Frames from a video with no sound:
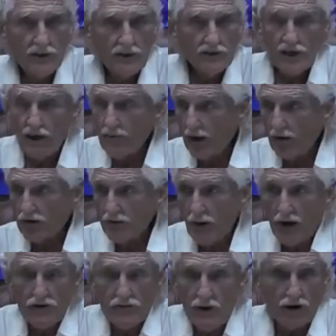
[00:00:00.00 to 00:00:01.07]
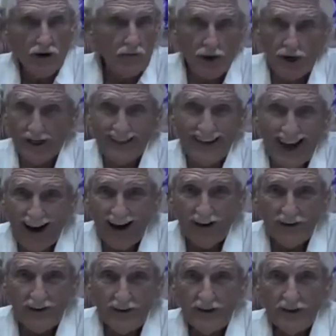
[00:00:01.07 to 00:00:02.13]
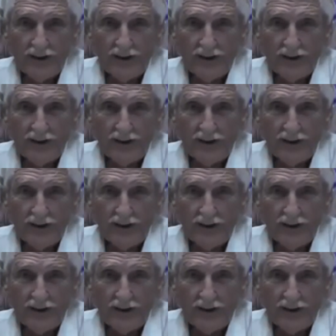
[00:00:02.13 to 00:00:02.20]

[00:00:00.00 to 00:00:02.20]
Same thing with mother's milk. You break it down,